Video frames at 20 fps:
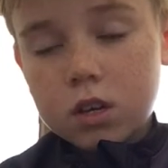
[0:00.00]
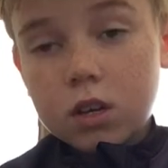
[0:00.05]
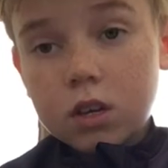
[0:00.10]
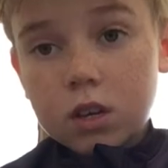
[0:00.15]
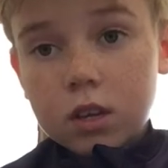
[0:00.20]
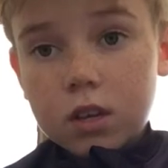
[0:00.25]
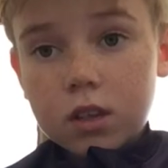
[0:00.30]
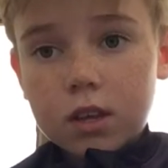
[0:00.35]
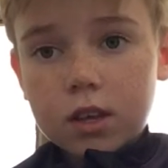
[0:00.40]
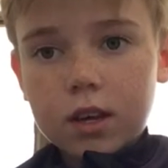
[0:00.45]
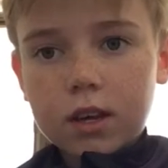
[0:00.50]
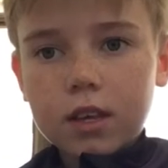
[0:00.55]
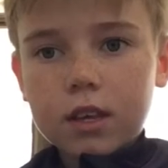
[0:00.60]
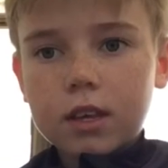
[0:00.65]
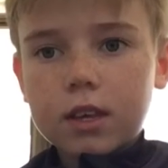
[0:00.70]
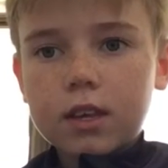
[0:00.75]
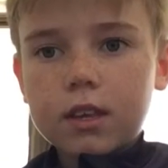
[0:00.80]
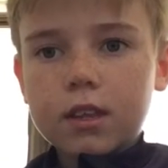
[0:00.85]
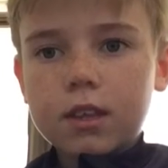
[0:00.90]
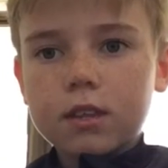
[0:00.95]
And then
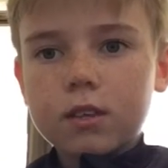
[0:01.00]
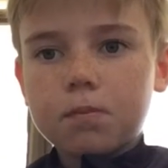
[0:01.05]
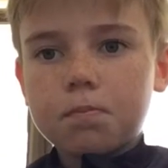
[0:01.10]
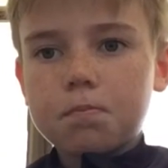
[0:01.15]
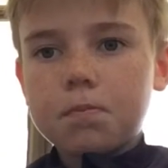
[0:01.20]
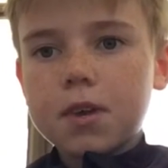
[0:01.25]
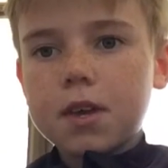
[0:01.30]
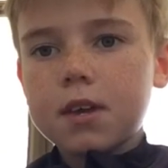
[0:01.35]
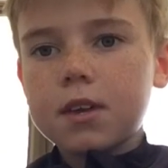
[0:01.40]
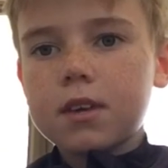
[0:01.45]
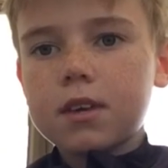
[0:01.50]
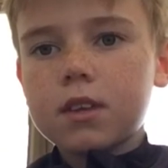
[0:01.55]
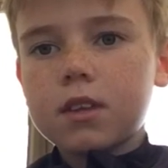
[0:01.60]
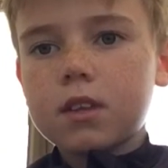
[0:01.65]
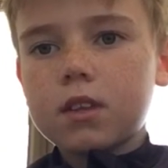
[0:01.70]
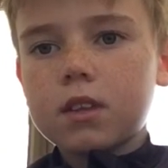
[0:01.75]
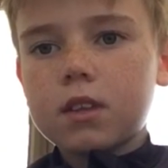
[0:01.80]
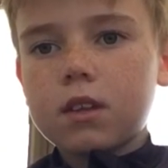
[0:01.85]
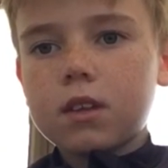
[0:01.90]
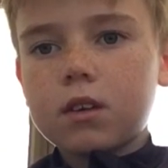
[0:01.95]
there's a big
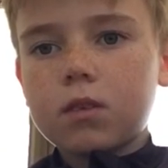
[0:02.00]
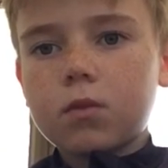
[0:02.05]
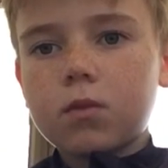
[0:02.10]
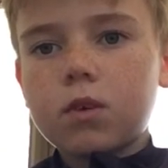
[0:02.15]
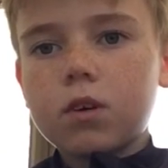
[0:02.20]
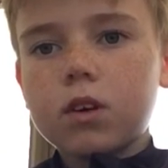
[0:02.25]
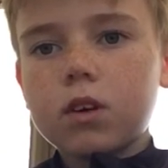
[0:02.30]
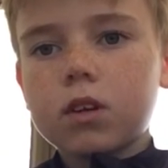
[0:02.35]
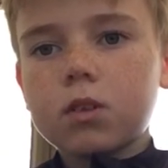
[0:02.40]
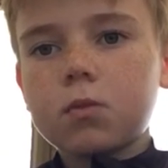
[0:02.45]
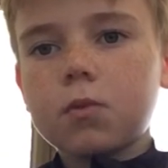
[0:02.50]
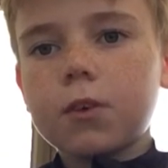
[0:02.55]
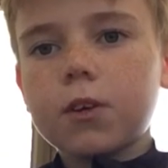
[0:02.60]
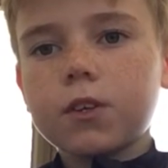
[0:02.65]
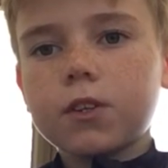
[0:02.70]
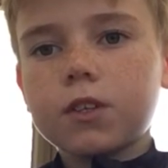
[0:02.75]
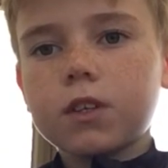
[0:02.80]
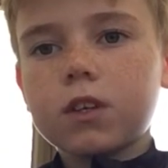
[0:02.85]
explosion